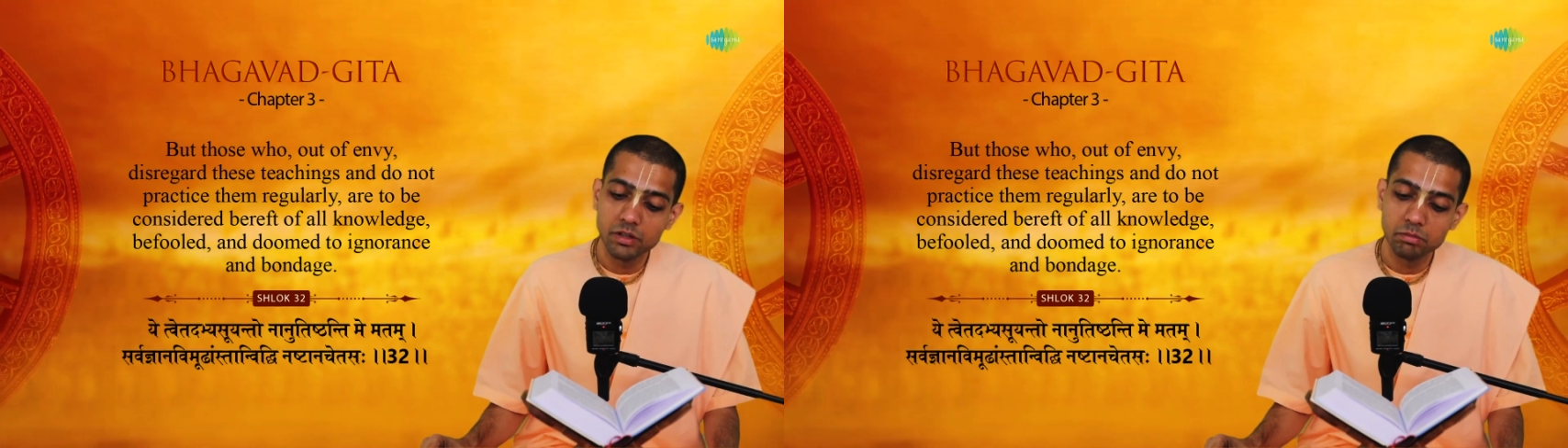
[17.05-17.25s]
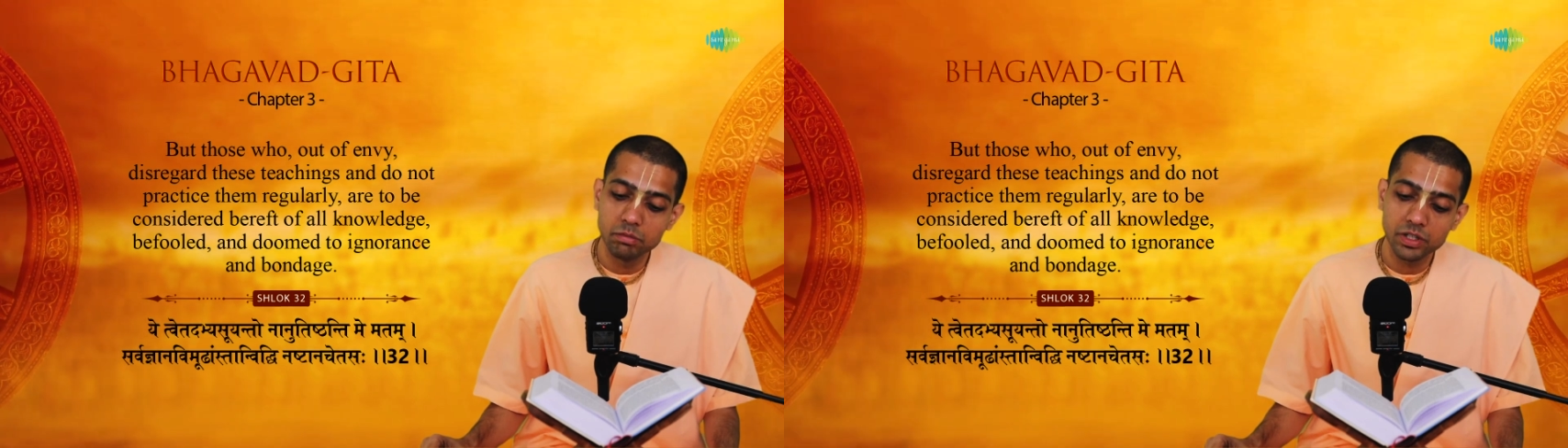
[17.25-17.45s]

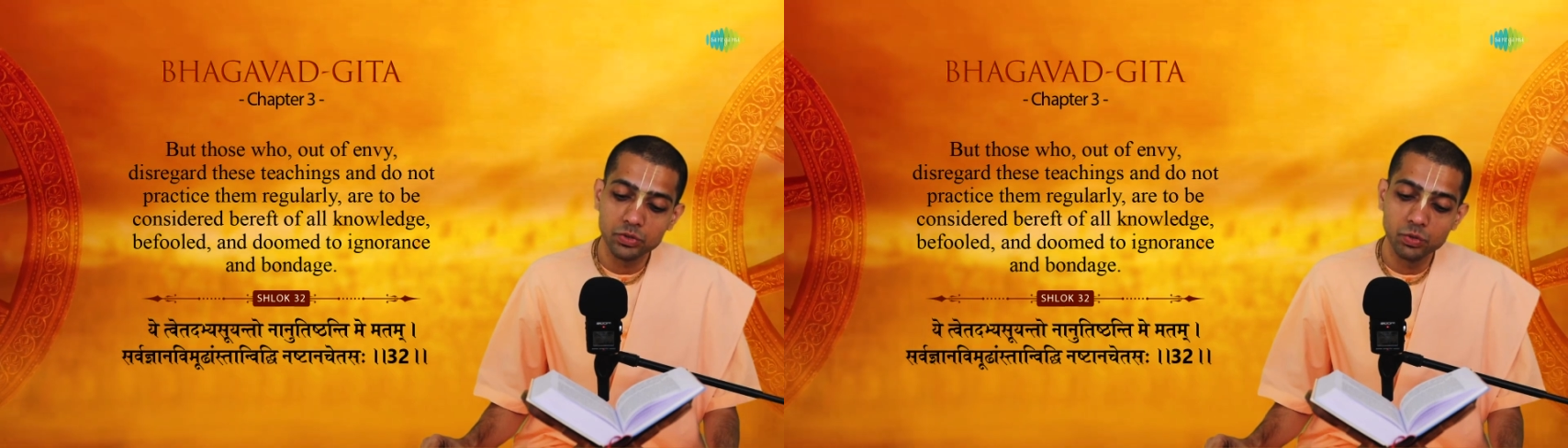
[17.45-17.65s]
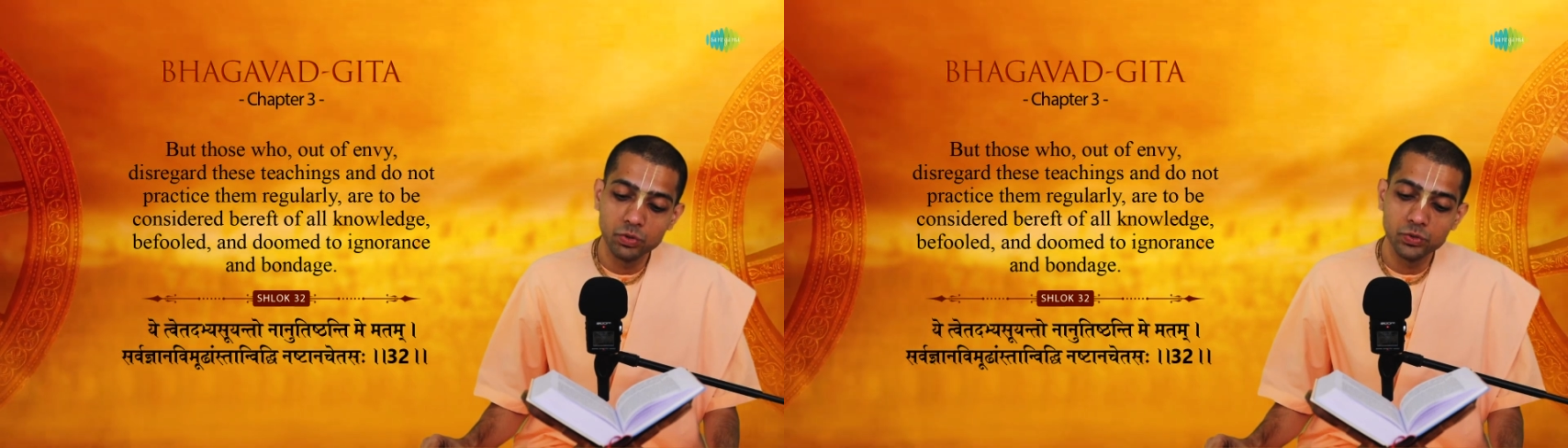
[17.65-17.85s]
But
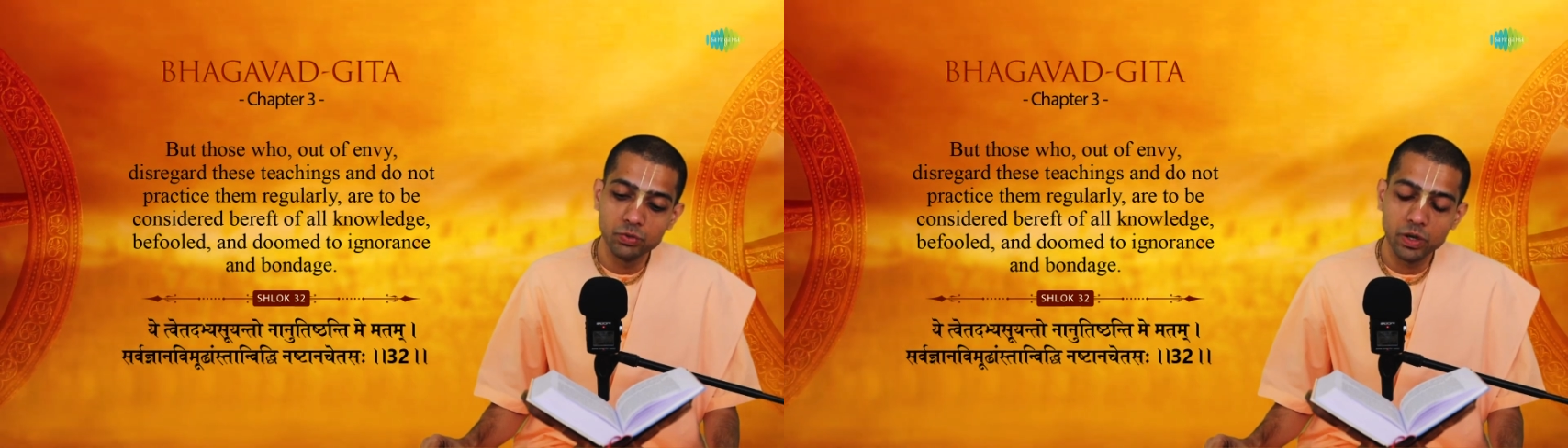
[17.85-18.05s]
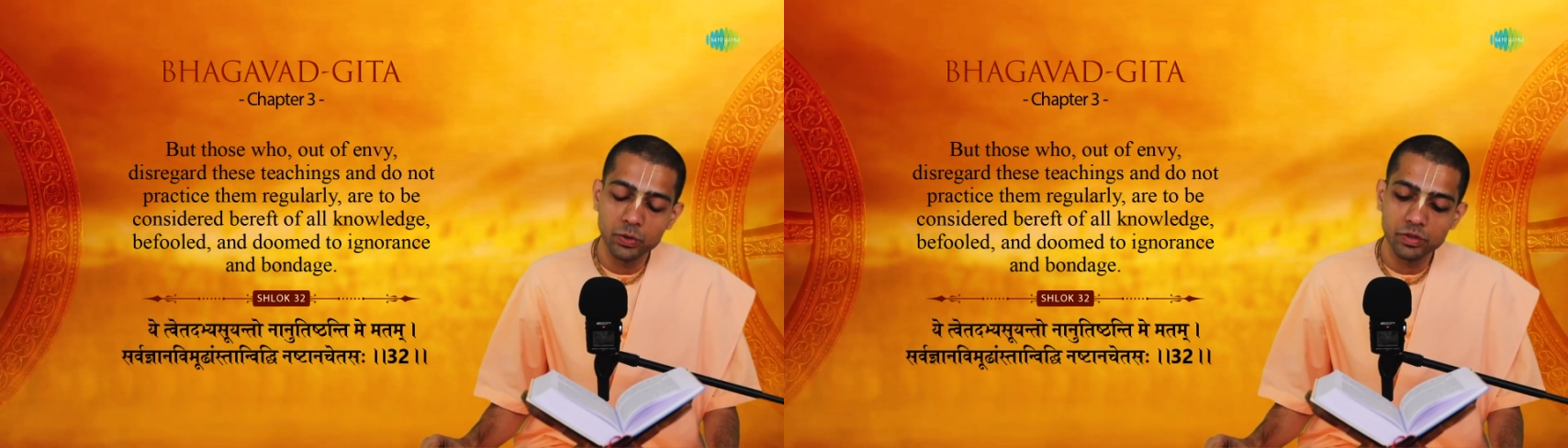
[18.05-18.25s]
those who
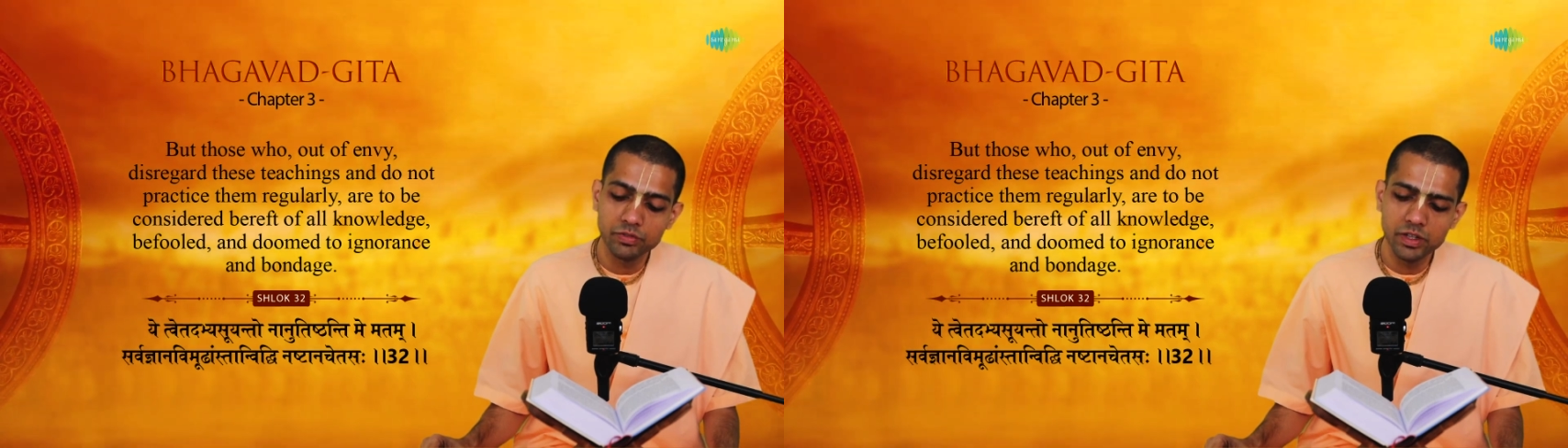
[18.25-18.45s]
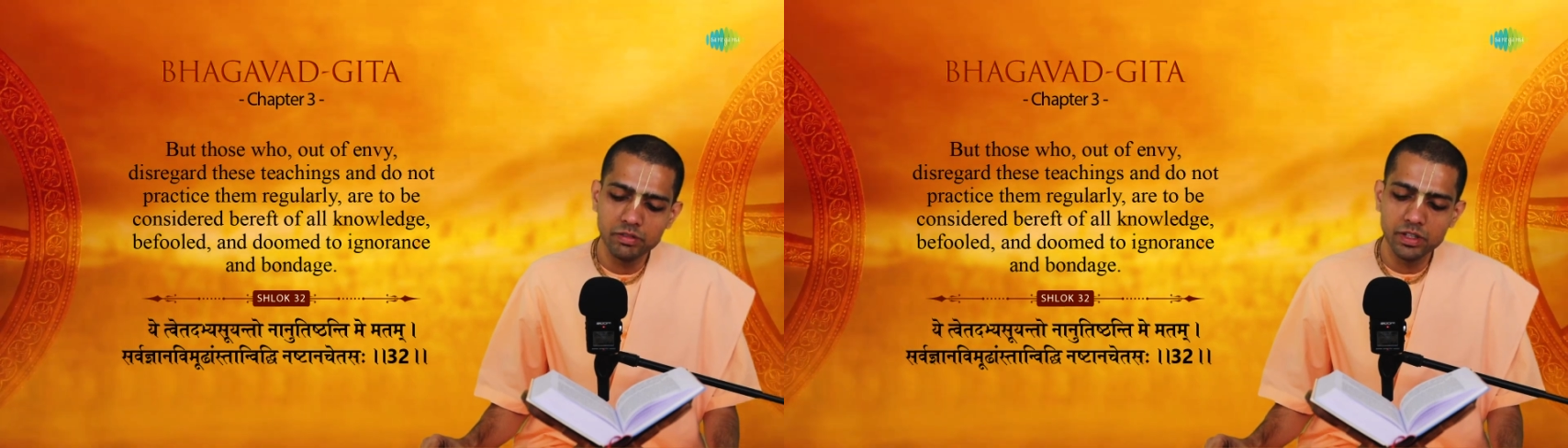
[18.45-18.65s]
out of
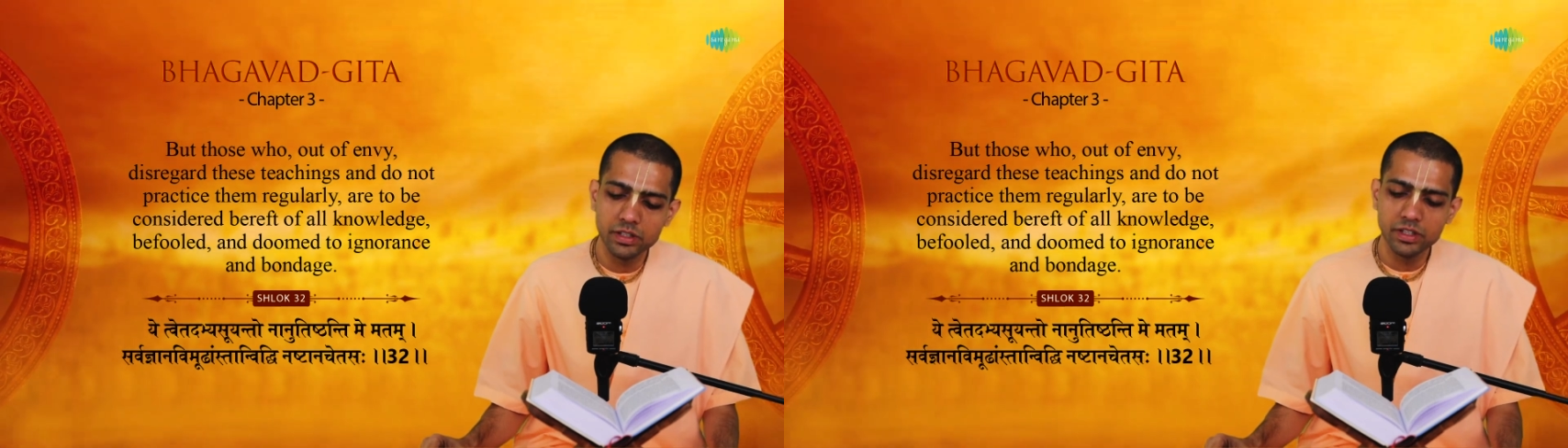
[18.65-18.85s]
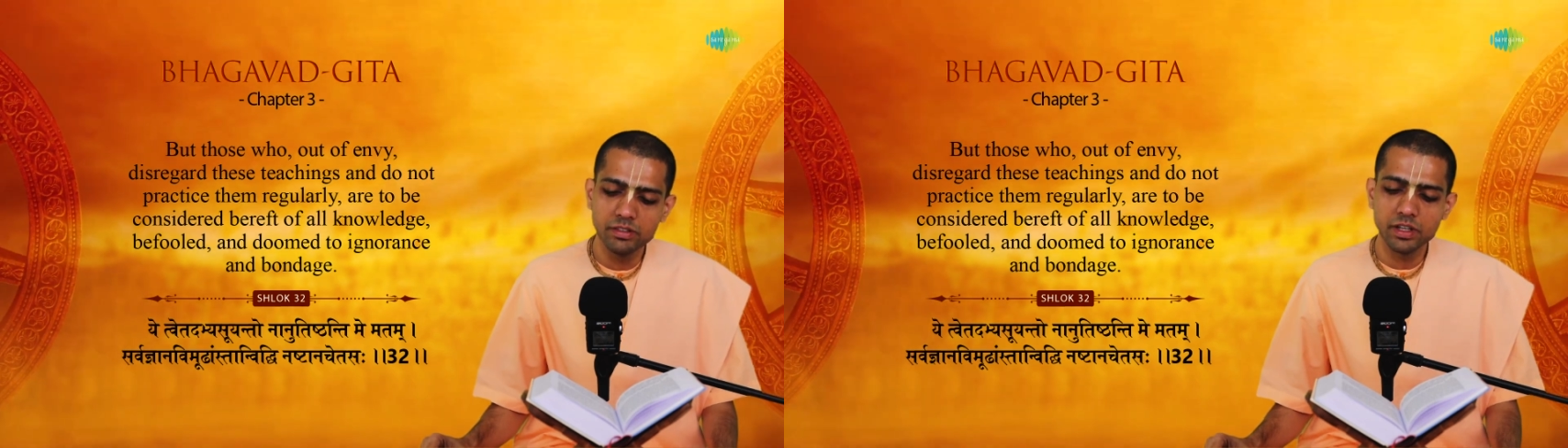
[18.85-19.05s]
envy
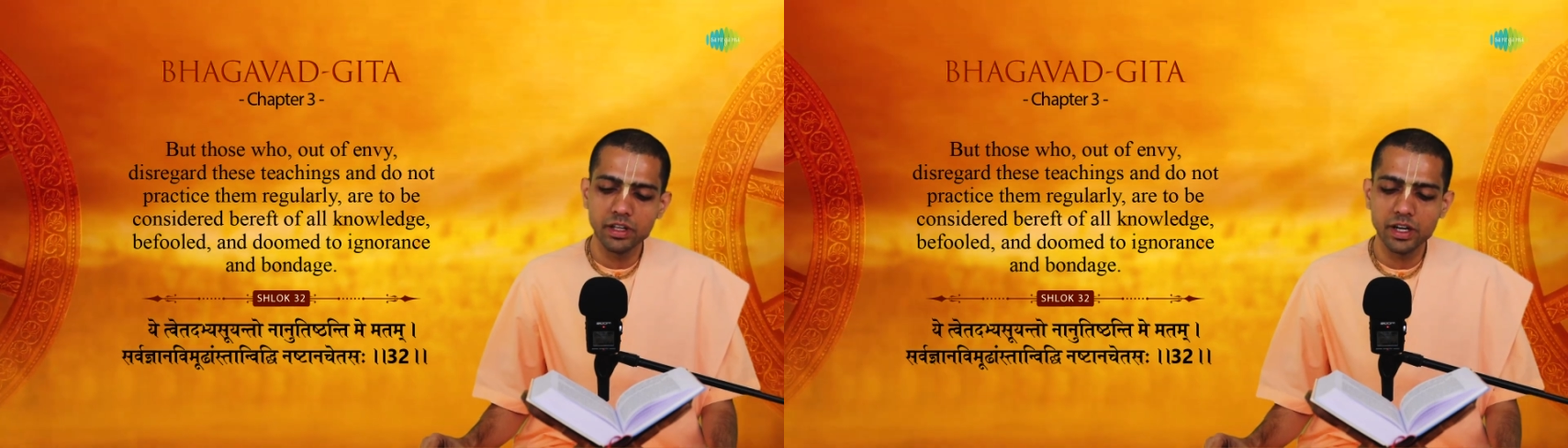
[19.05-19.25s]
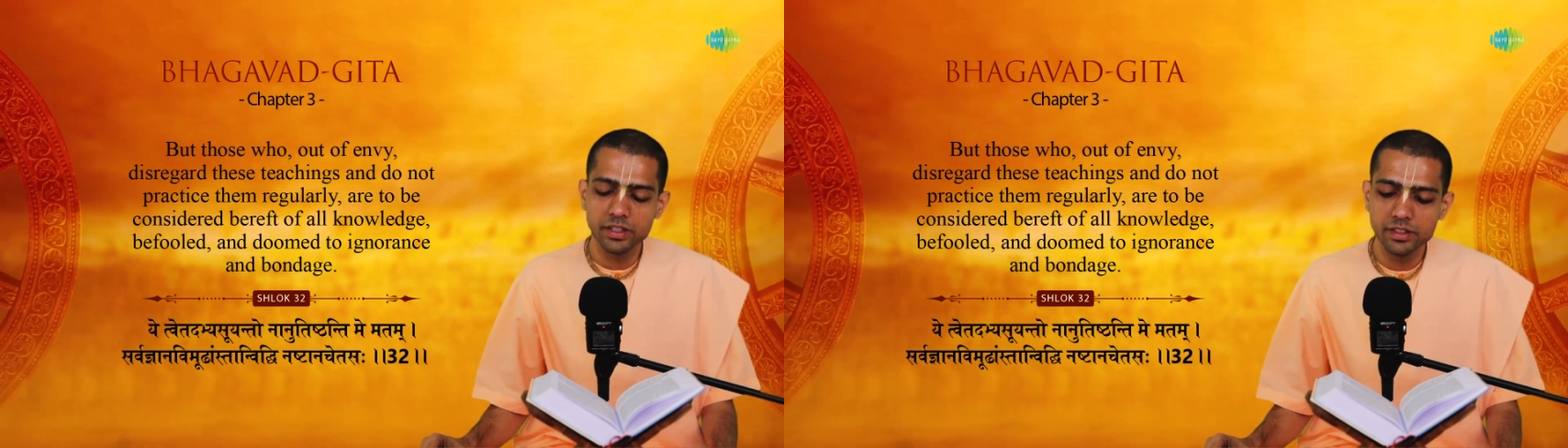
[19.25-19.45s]

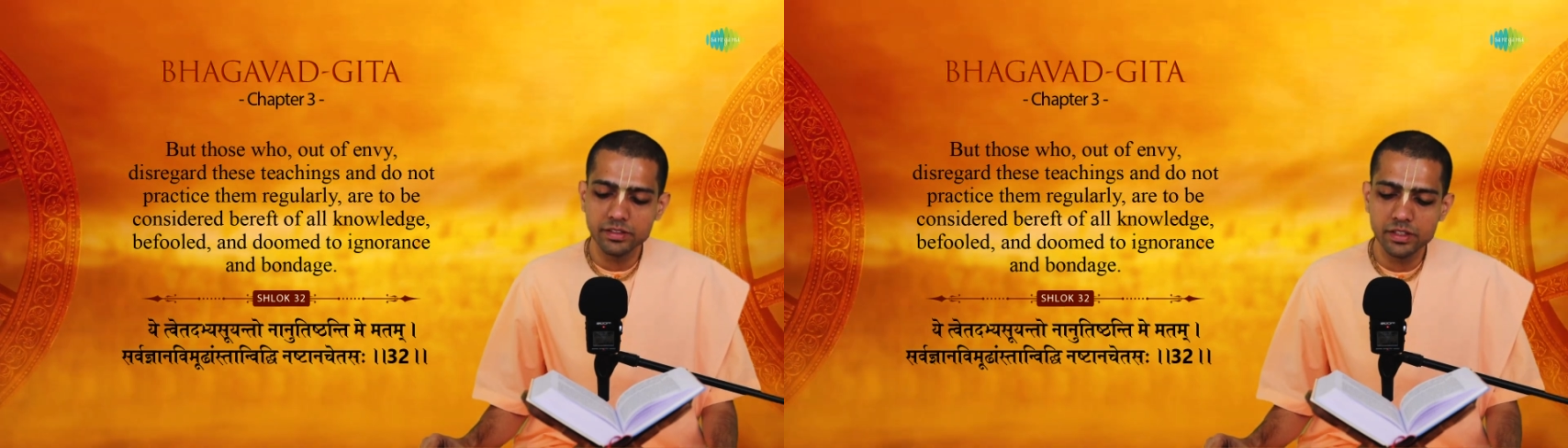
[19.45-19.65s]
disregard these